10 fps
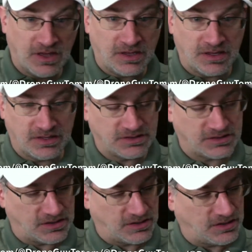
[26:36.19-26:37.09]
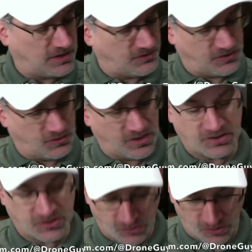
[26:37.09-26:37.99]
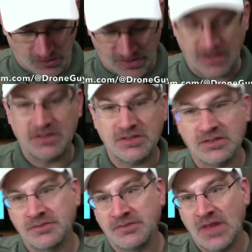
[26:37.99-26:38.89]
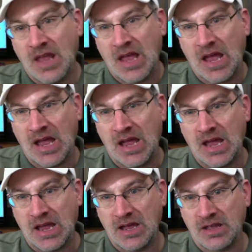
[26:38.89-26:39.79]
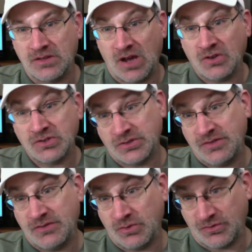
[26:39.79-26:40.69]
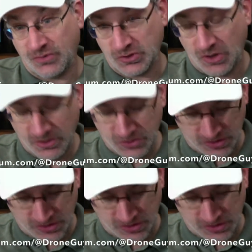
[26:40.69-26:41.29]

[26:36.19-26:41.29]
is uh, if you want to store these, and also even for charging